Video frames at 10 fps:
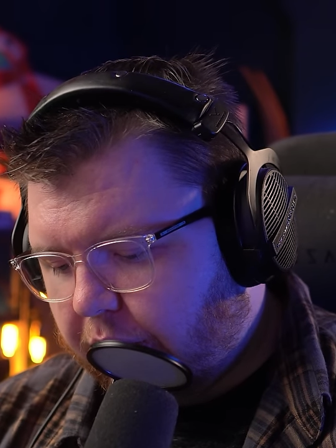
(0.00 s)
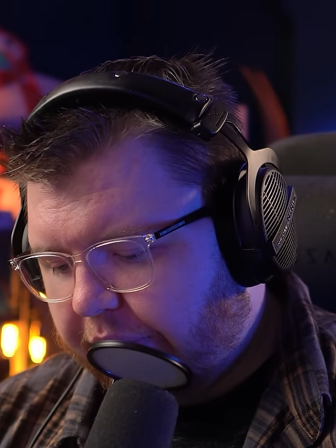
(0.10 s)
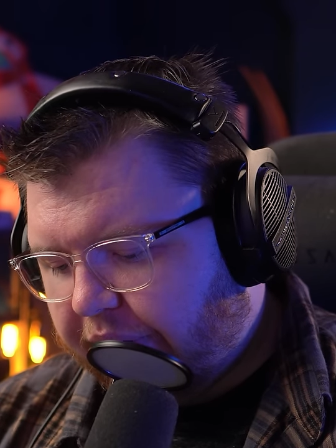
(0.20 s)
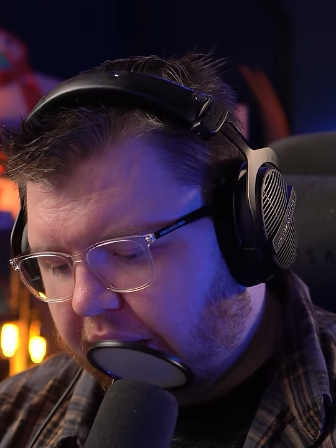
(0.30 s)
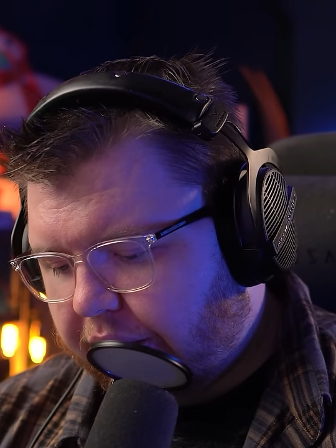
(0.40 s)

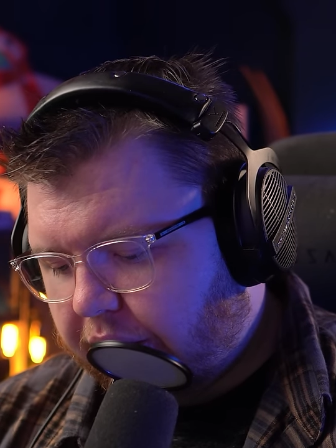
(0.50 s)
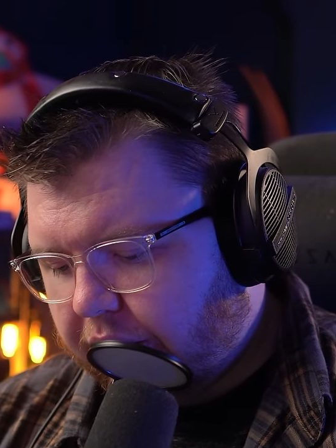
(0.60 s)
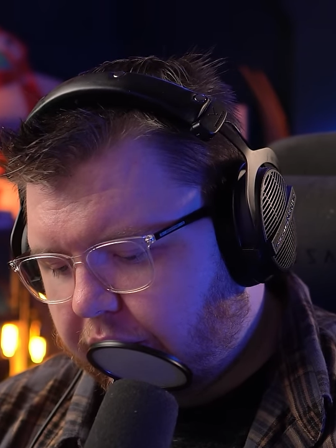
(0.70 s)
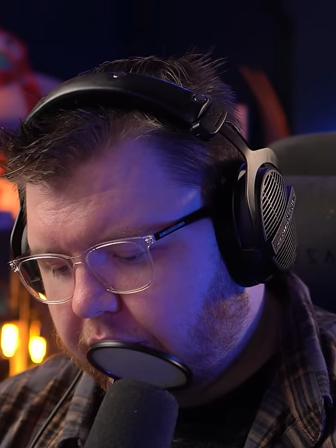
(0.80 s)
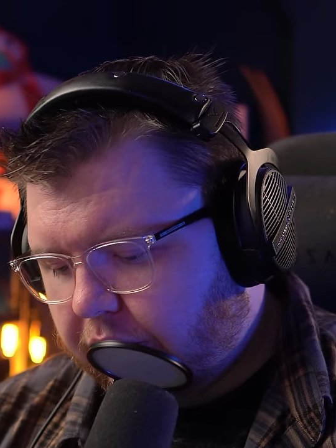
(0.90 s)
we've had a,
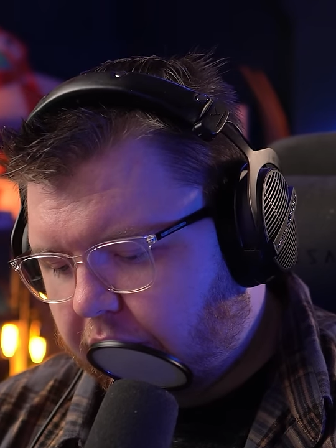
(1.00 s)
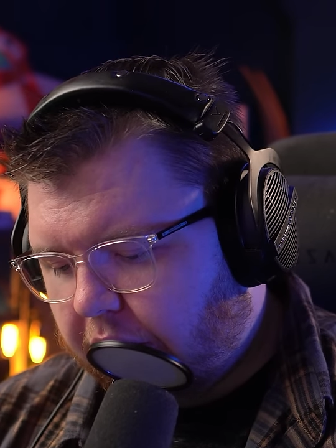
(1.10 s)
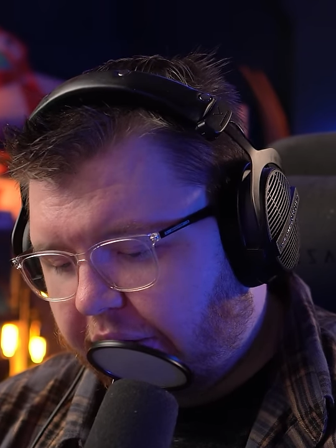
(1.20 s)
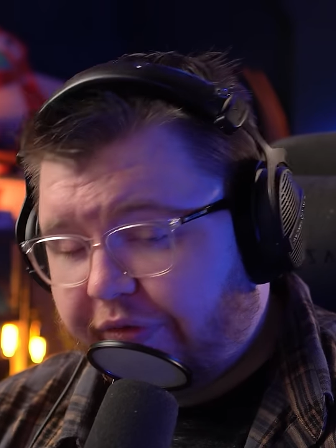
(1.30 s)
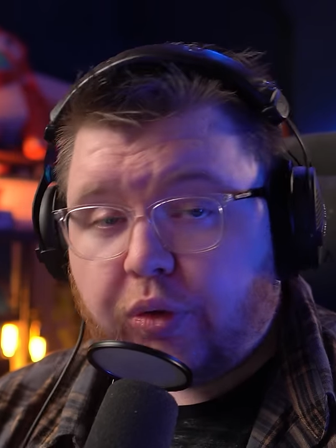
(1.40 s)

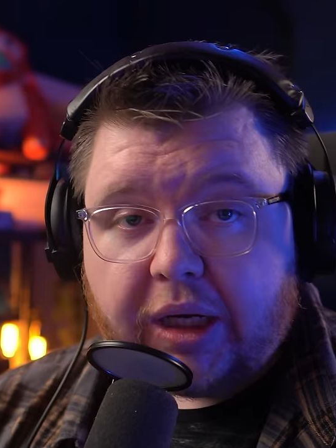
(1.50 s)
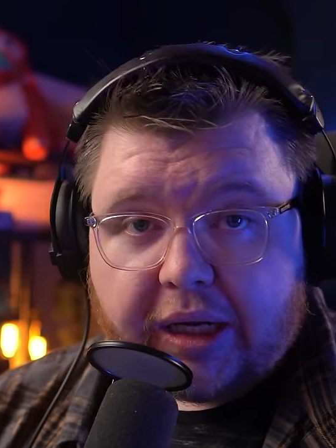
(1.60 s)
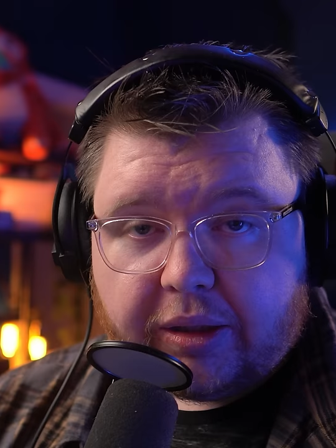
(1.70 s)
a fun day.